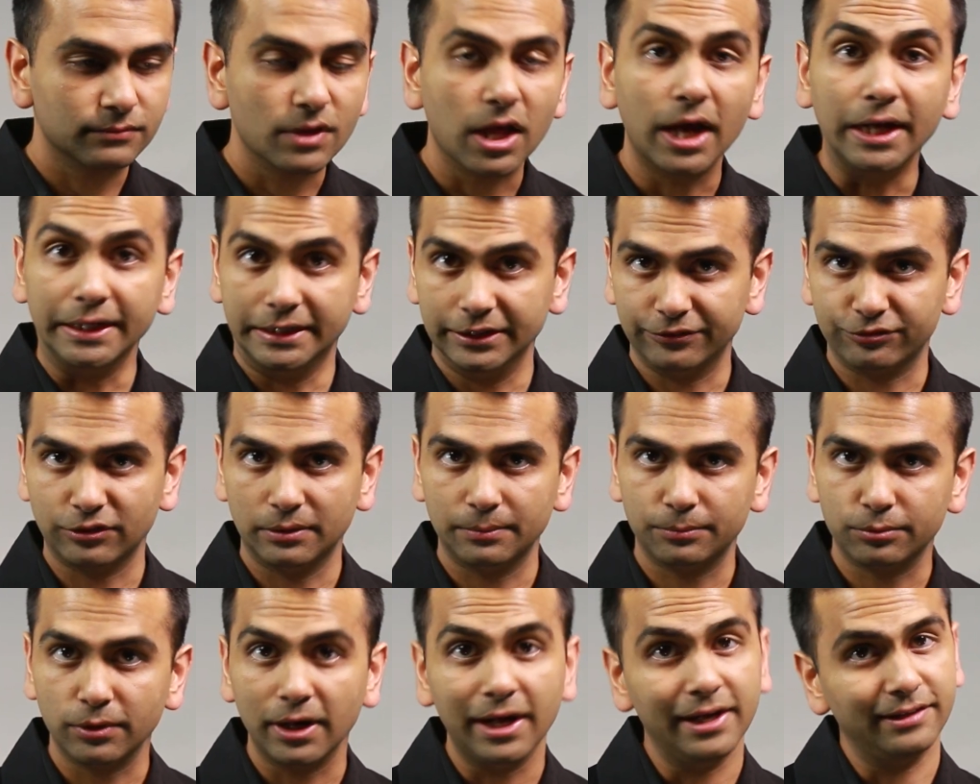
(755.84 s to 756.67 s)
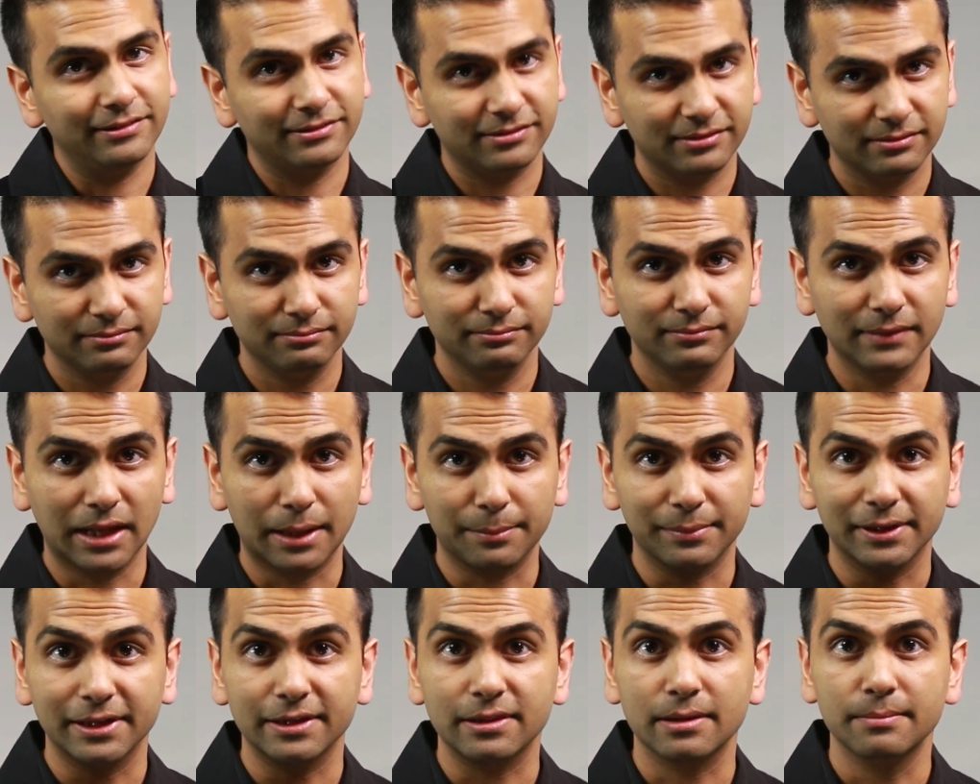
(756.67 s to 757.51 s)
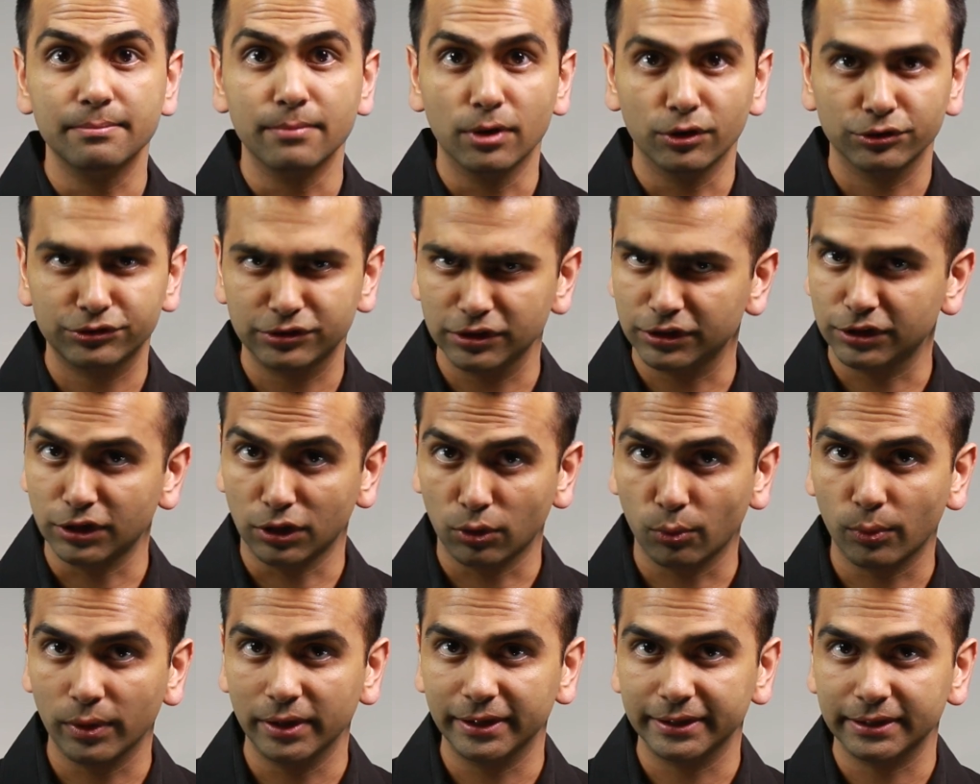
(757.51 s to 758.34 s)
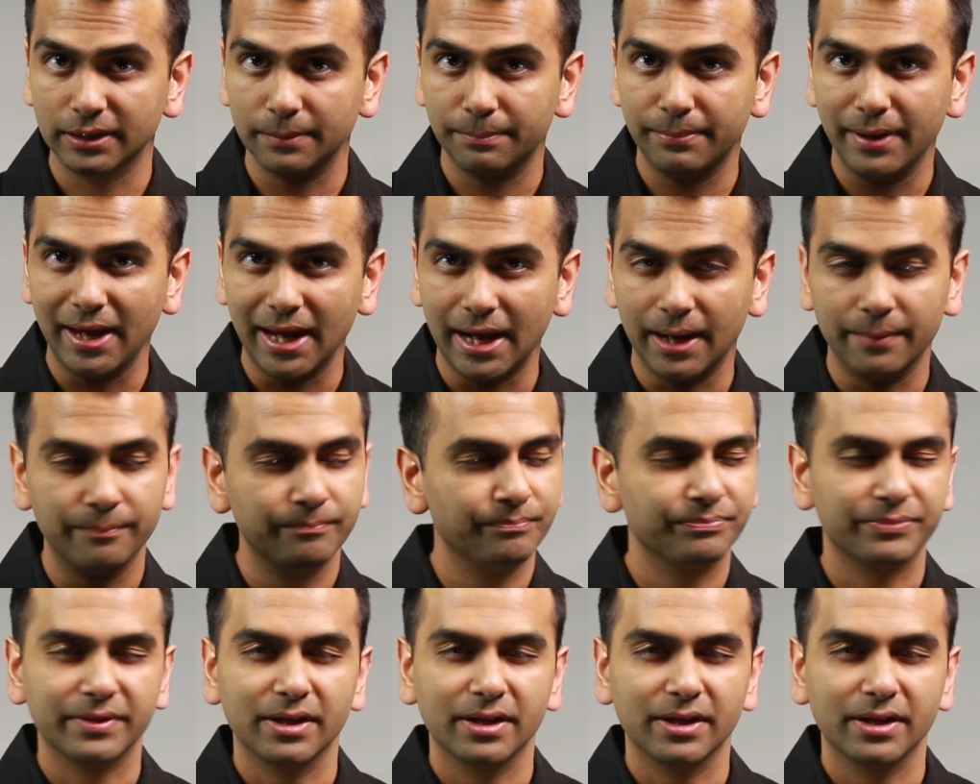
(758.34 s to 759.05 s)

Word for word: a different price, namely the most that they're willing to pay.